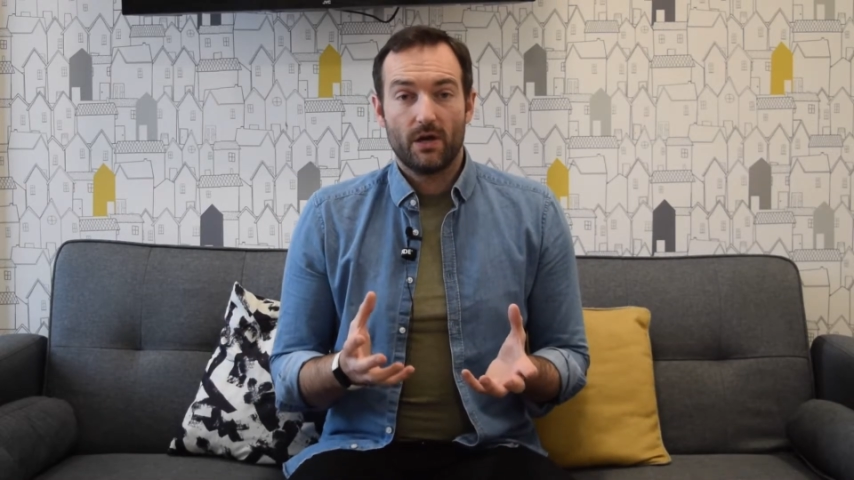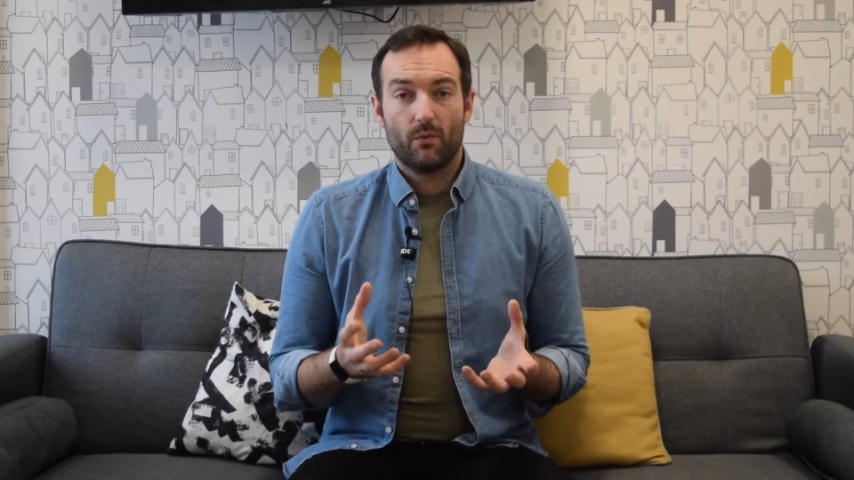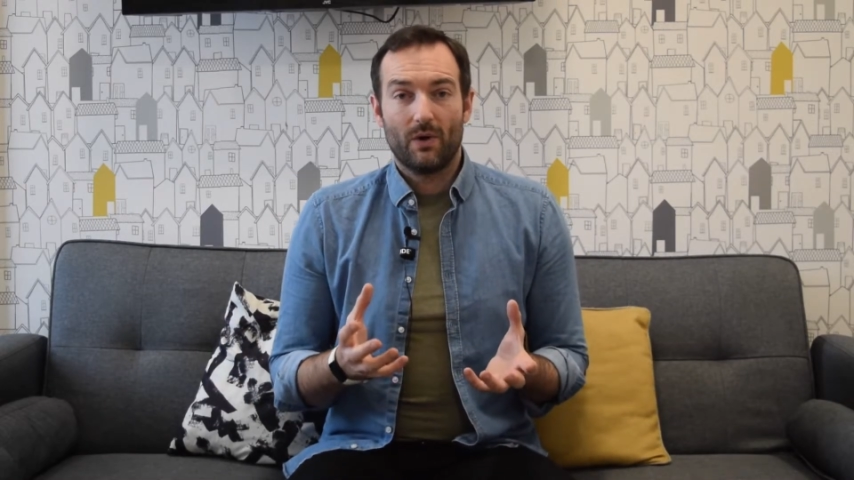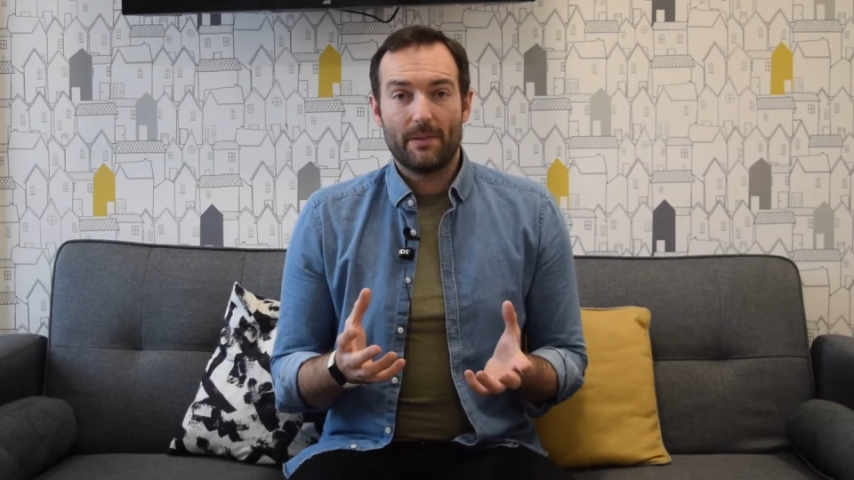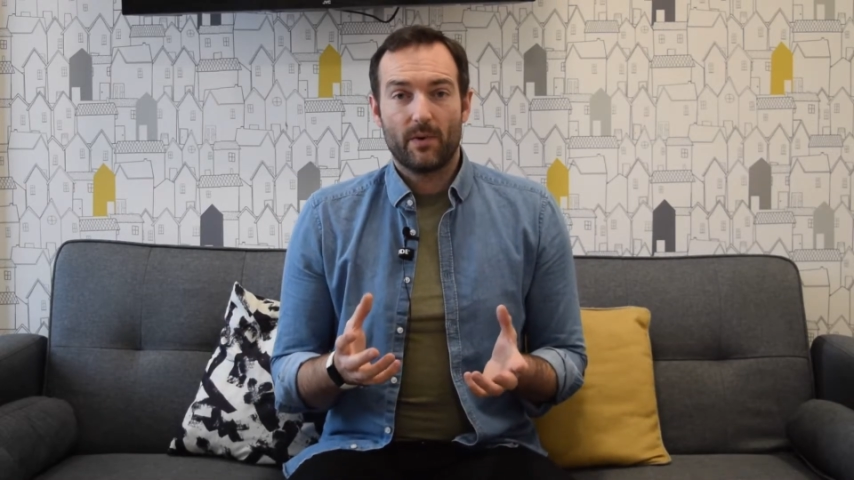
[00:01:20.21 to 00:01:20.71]

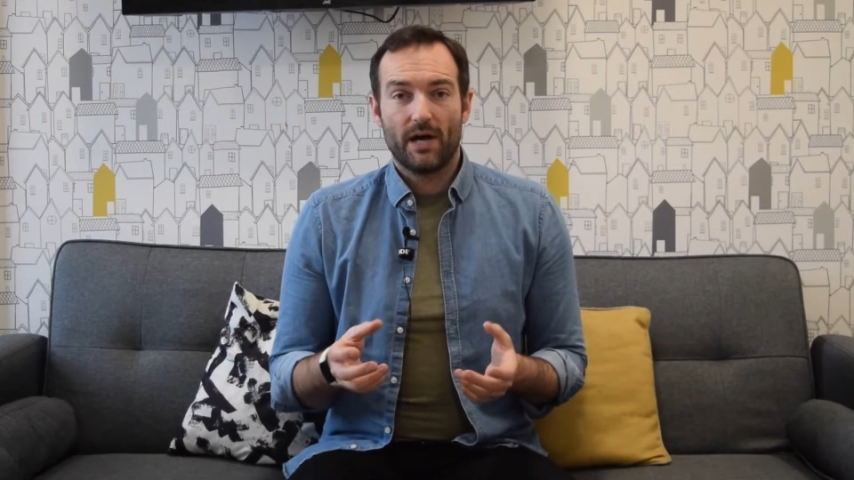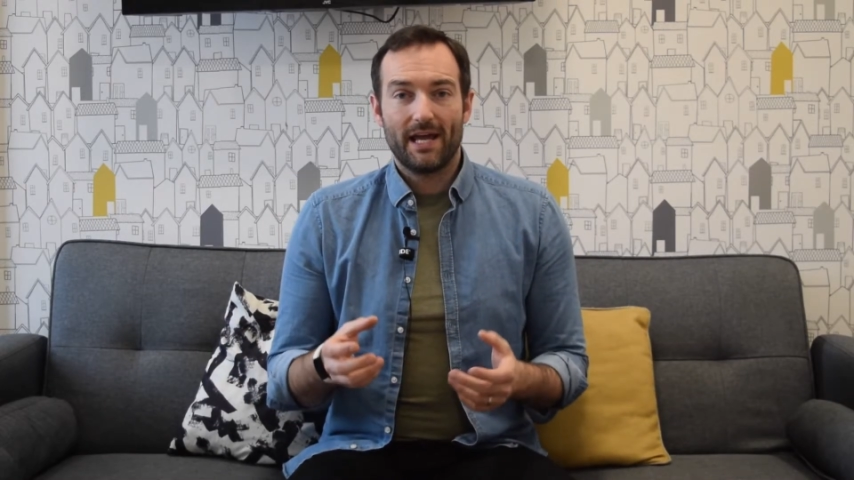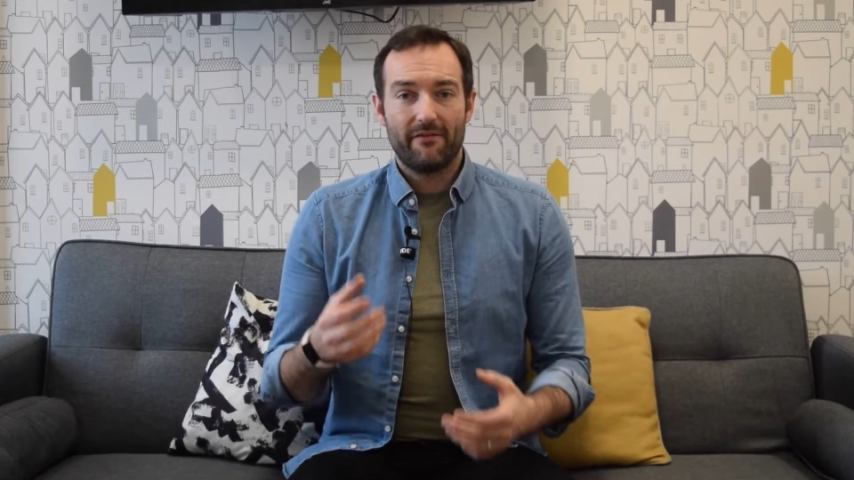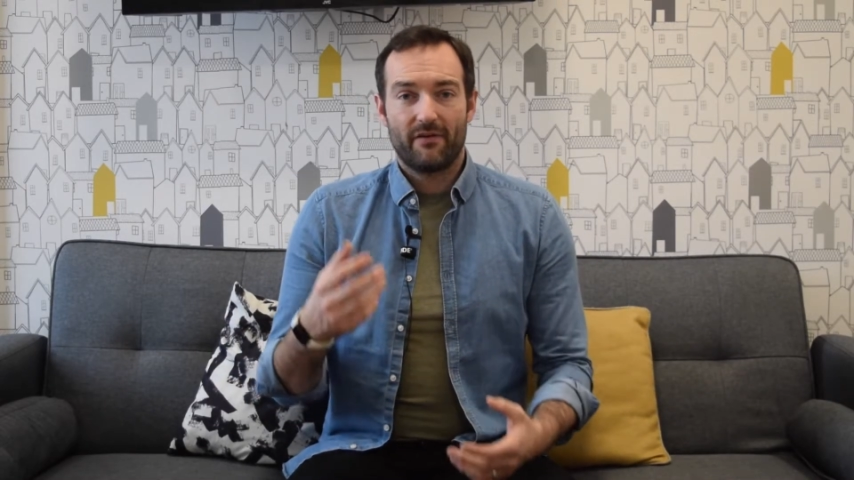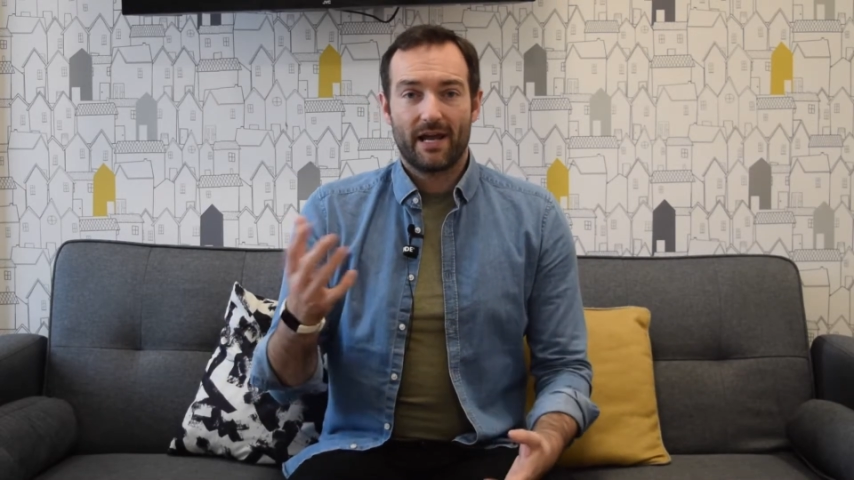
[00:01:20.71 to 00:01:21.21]
whereby
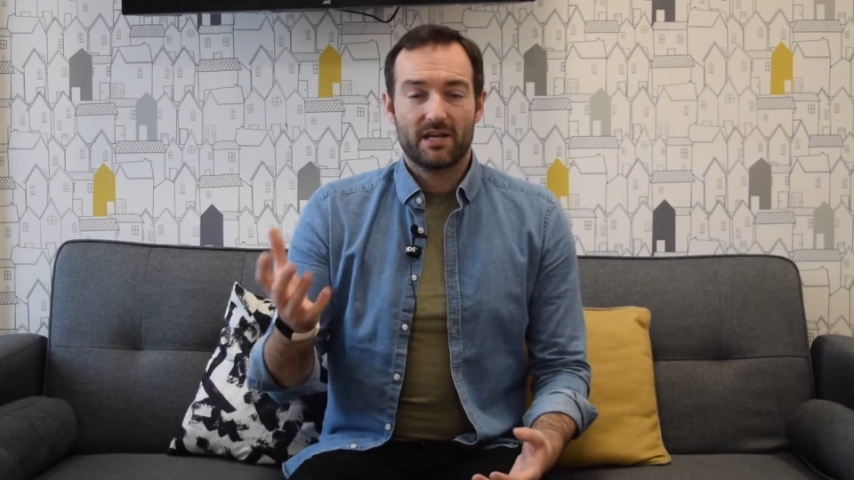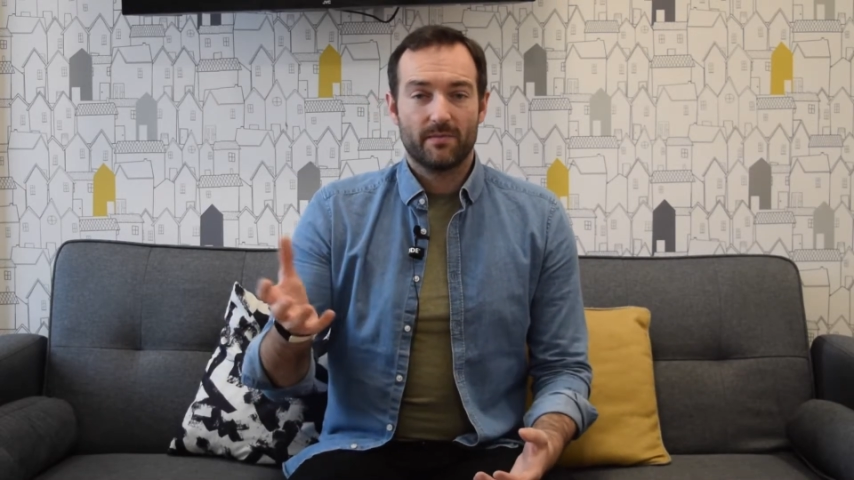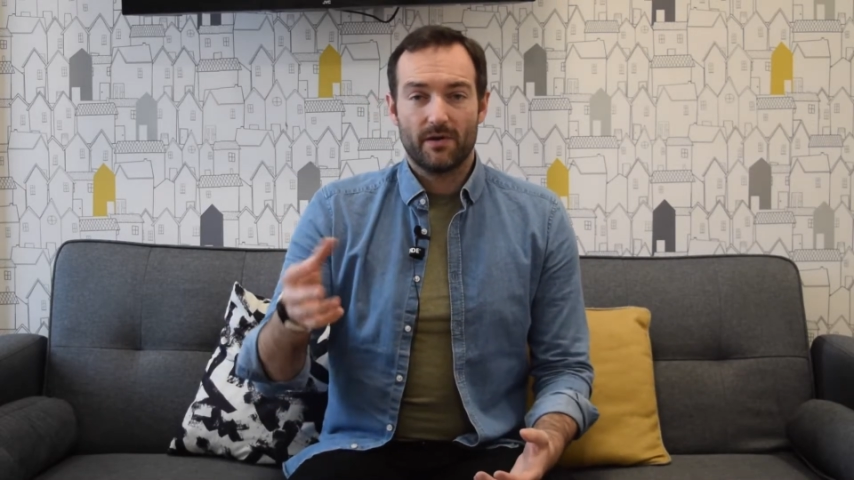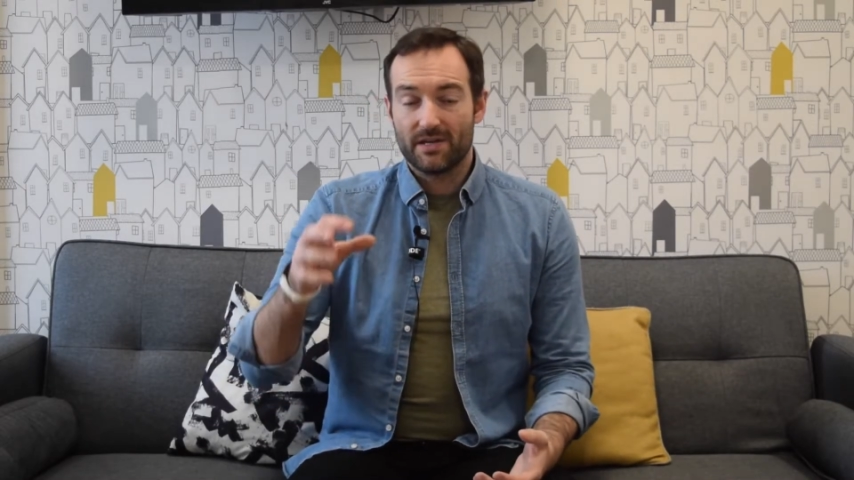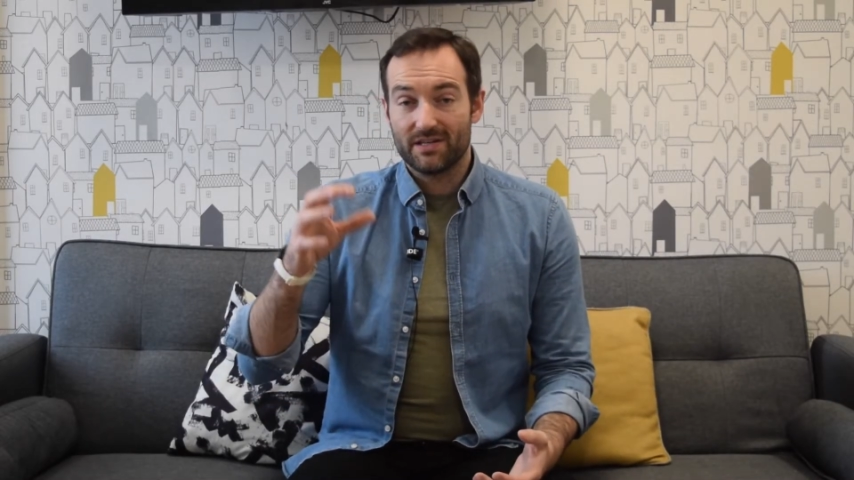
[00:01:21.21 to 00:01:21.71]
if an
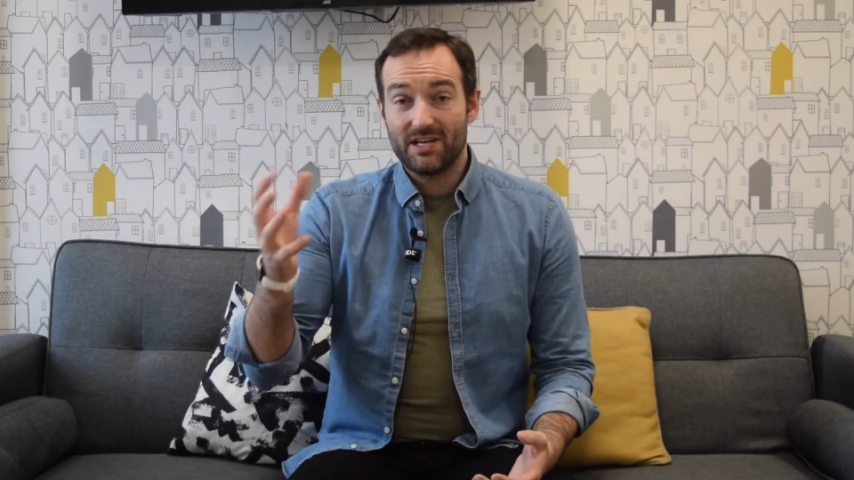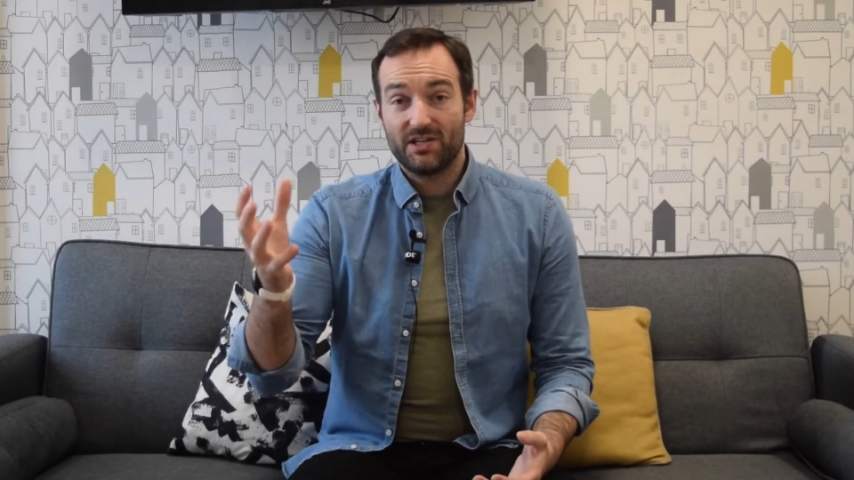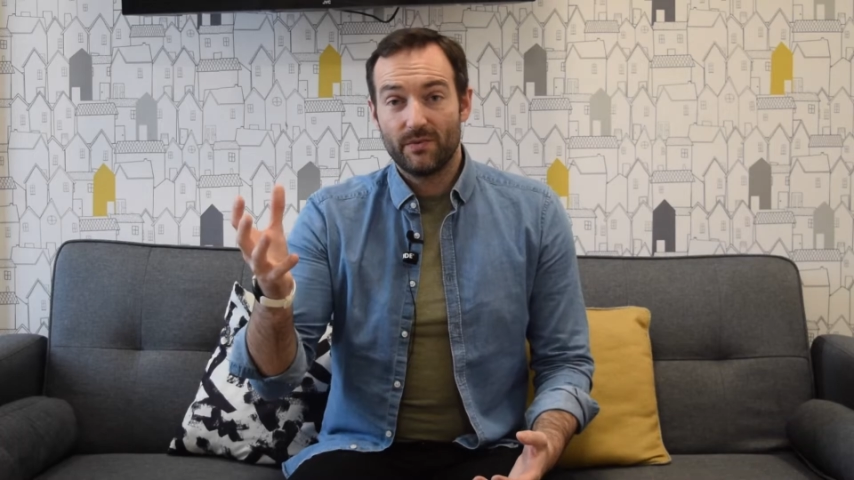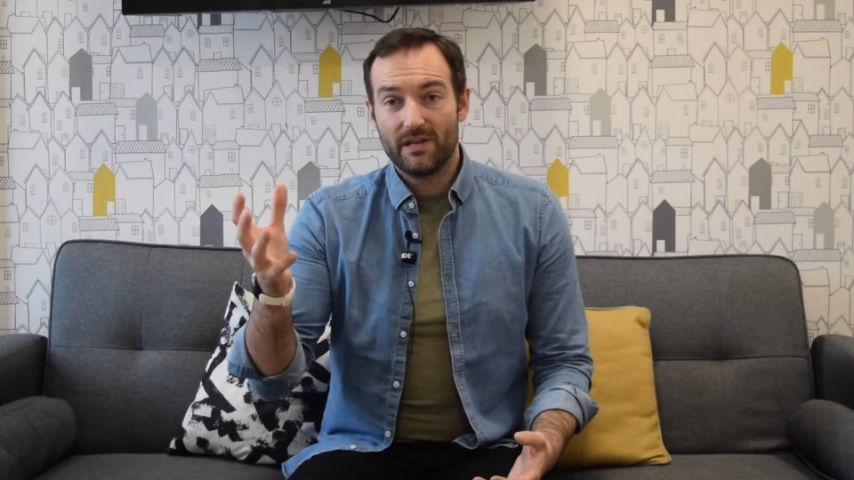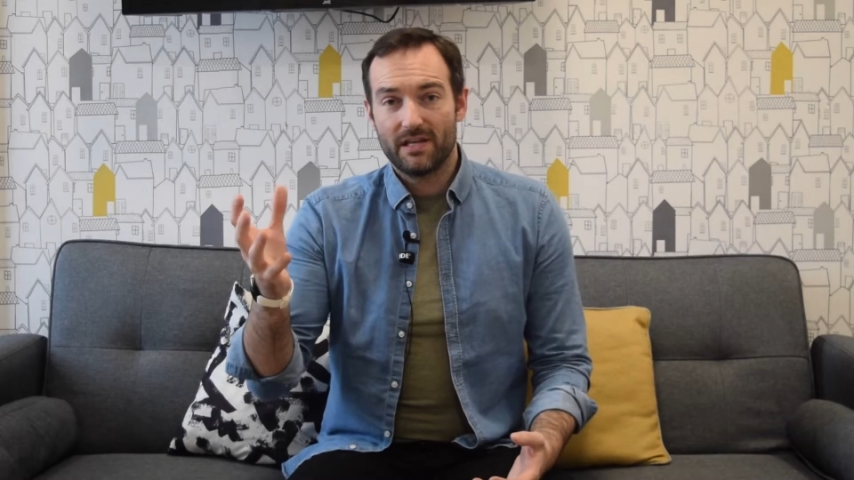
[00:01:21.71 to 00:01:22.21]
HMO there's an issue
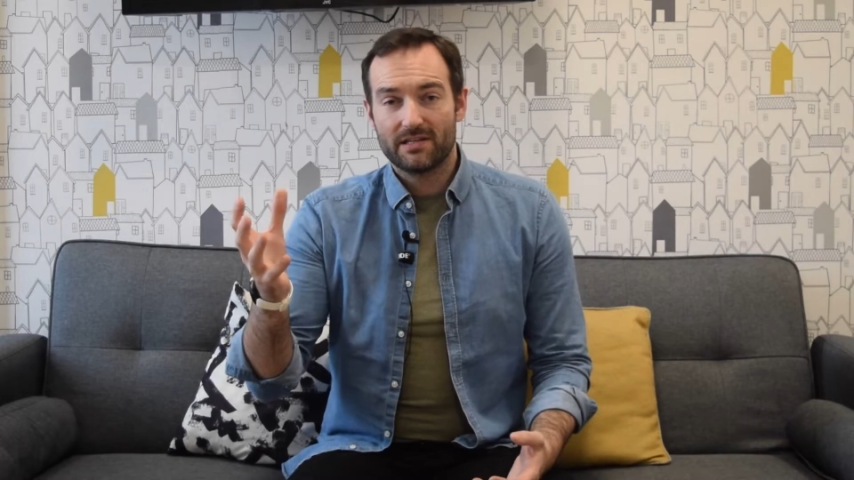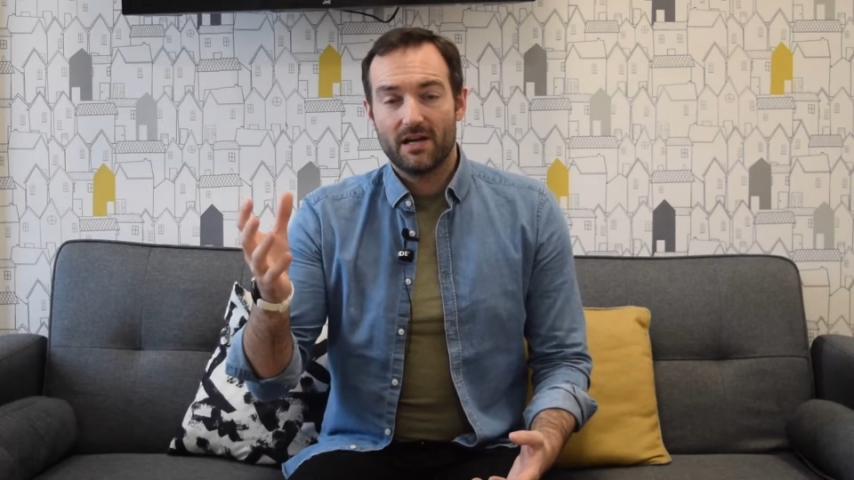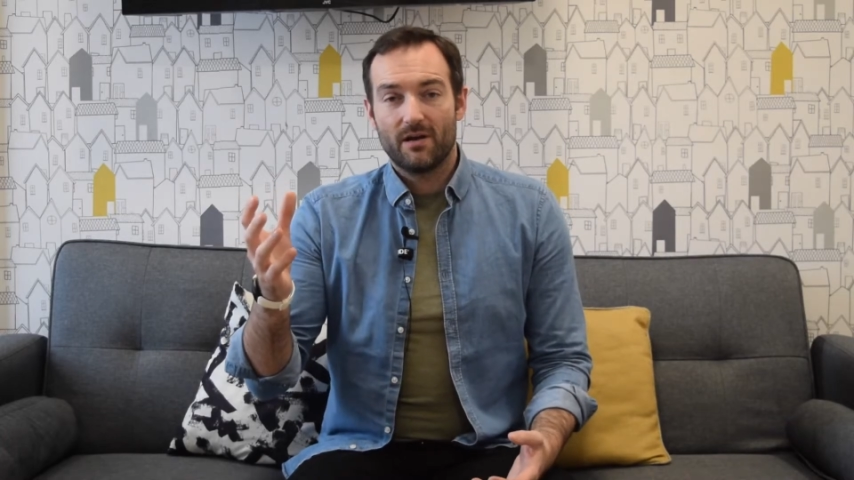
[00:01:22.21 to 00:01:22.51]
with it,